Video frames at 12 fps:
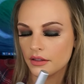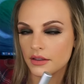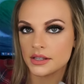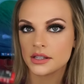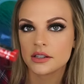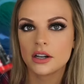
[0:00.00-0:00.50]

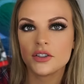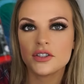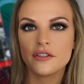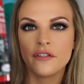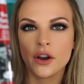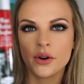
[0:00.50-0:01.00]
This is called
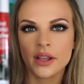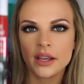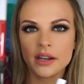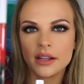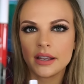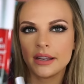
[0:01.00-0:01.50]

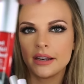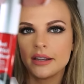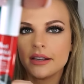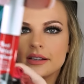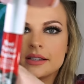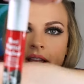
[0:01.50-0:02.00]
Devoted. It is